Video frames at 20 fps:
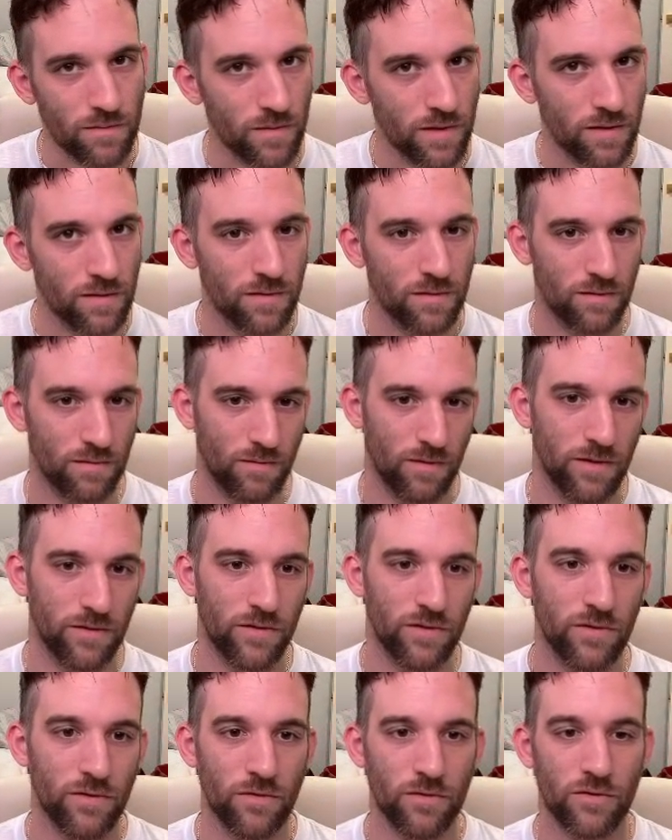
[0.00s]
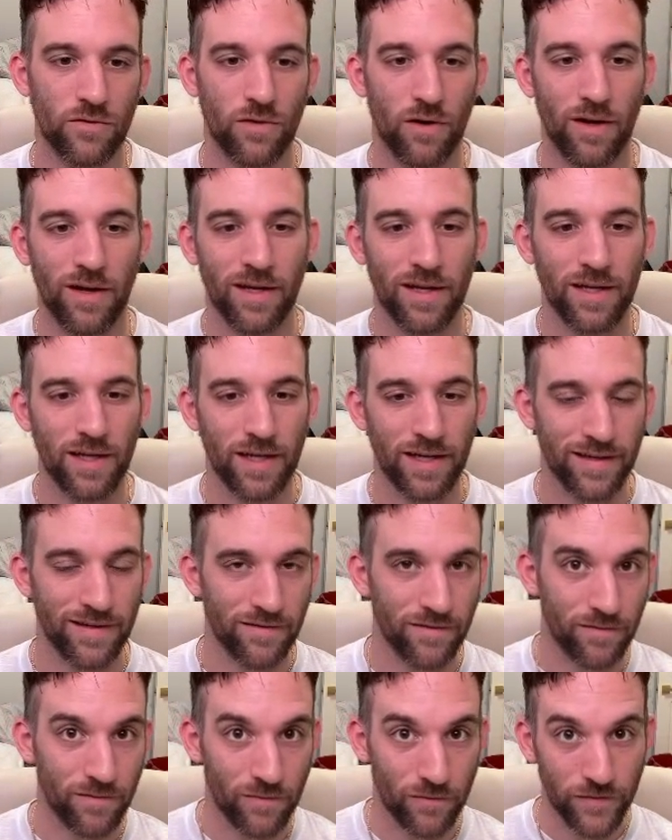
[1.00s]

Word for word: We don't want to try and